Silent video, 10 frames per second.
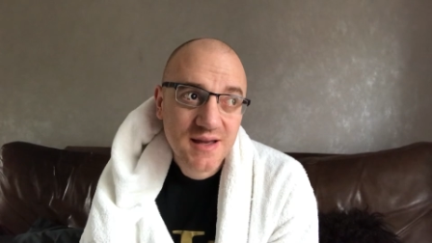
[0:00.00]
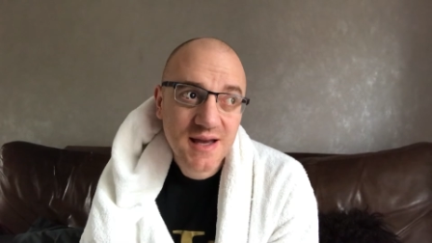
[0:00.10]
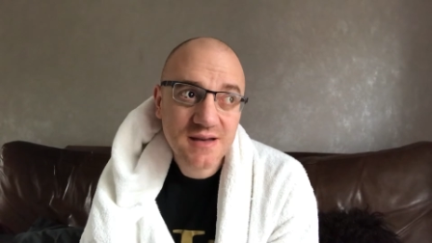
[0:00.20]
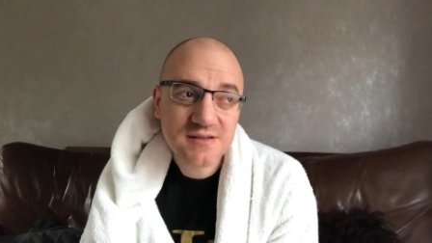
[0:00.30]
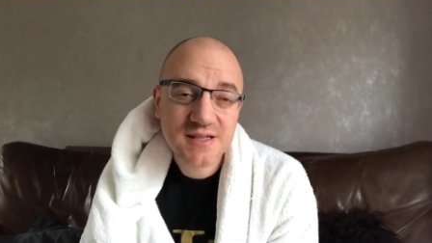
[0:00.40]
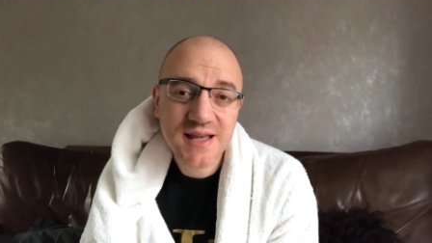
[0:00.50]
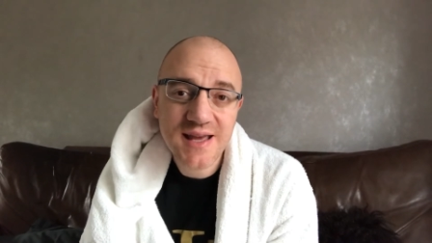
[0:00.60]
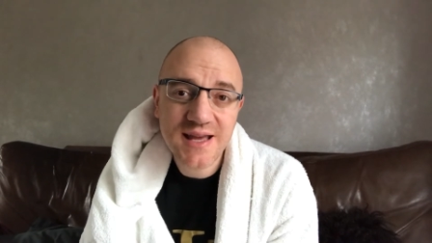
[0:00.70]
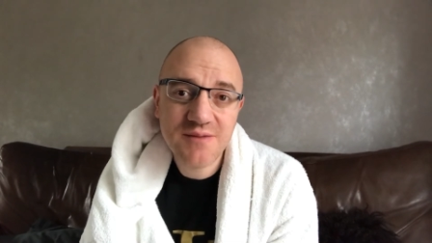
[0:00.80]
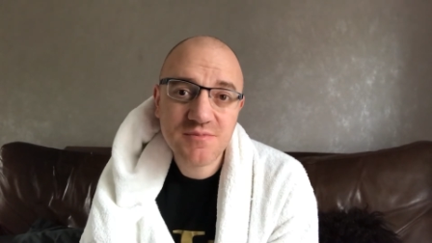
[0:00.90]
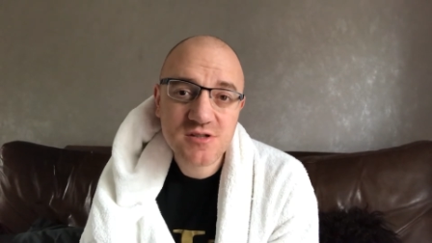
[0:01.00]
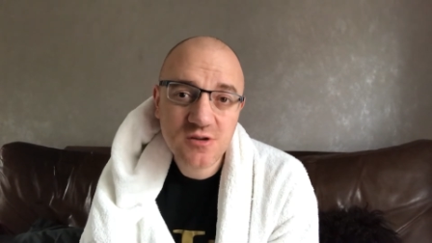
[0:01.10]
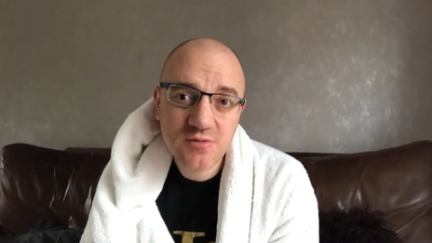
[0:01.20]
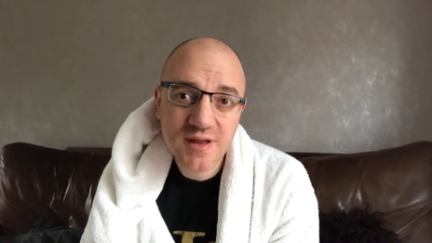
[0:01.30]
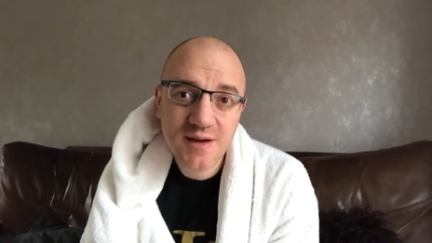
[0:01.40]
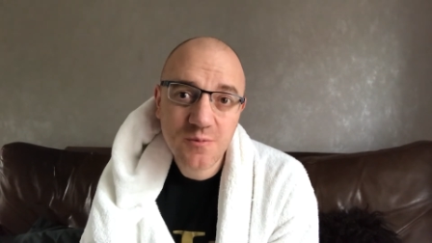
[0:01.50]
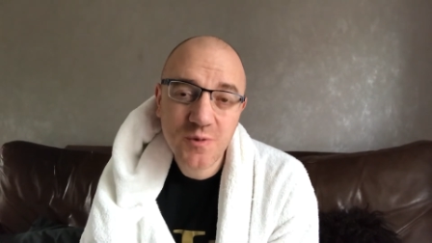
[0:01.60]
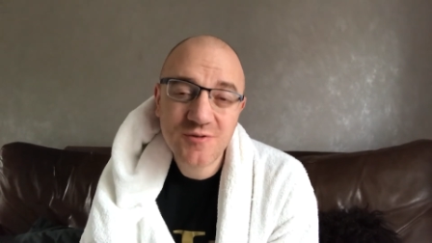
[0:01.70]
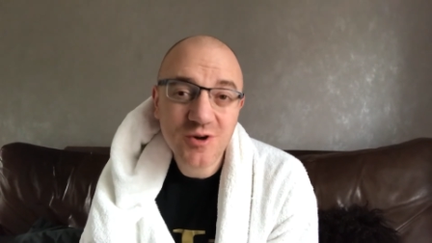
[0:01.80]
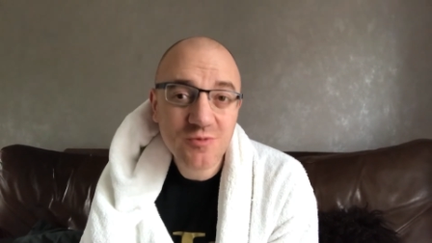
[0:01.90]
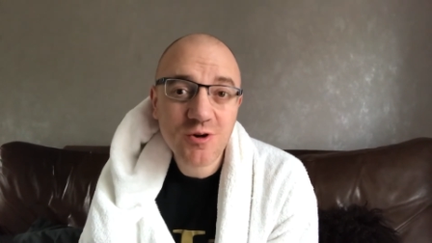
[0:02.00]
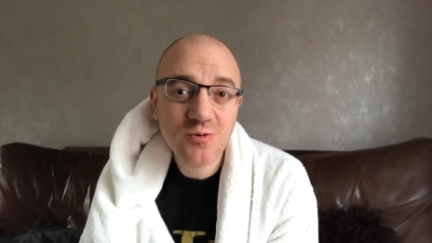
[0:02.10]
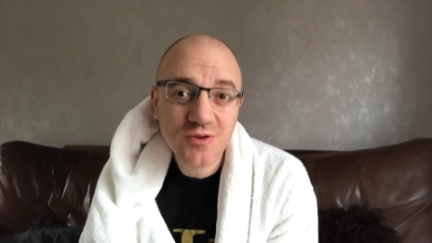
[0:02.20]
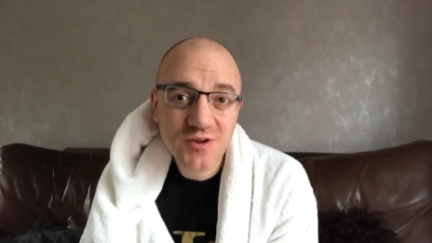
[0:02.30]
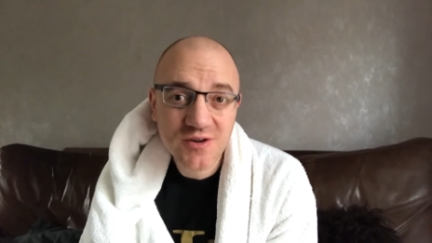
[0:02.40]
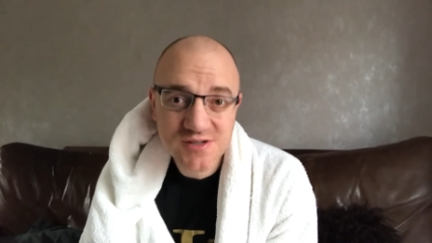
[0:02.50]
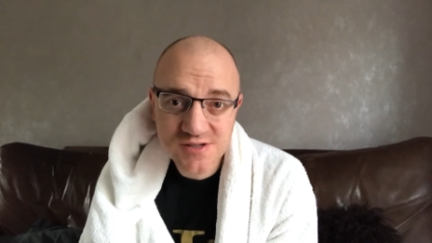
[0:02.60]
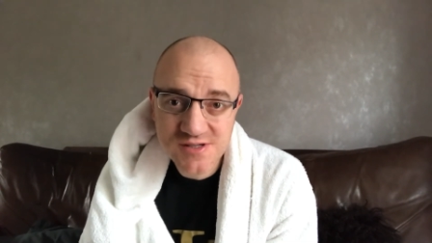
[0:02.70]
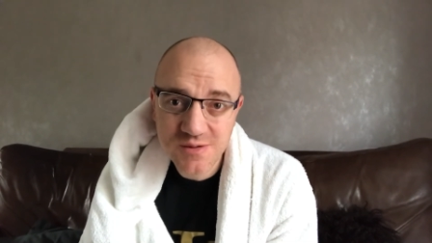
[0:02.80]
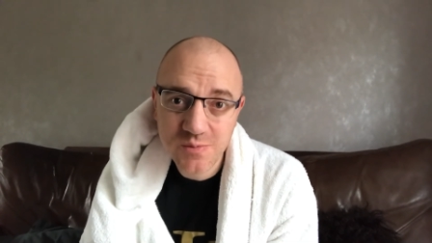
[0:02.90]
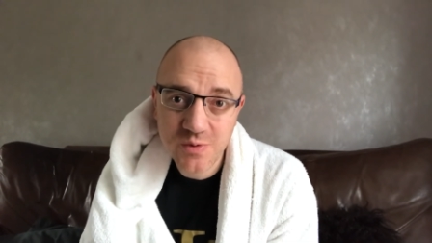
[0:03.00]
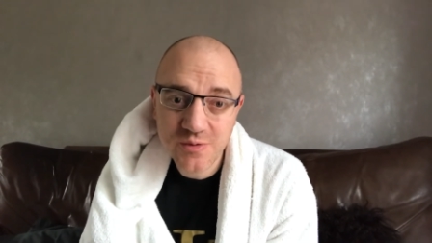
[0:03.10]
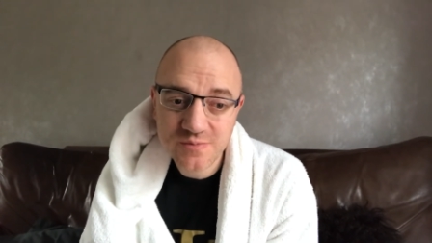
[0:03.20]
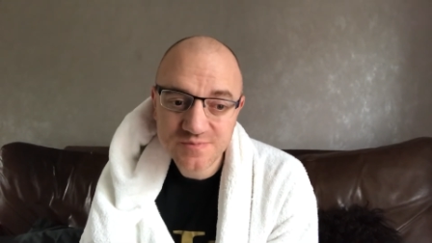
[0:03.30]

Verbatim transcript: and to get him to there, we've got to roll the dice at some point.